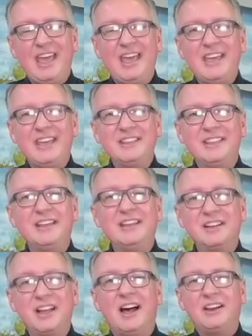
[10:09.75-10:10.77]
and then
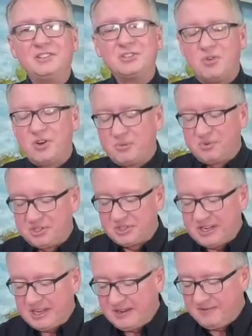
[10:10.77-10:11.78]
God is going to
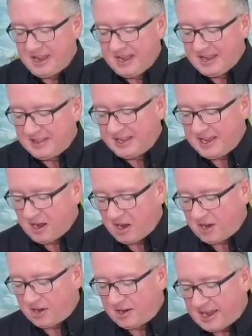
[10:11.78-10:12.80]
receive the
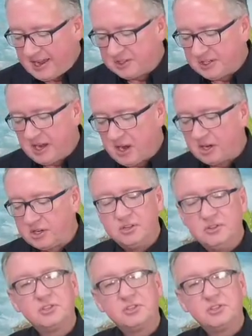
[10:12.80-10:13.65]
honor as he ought to.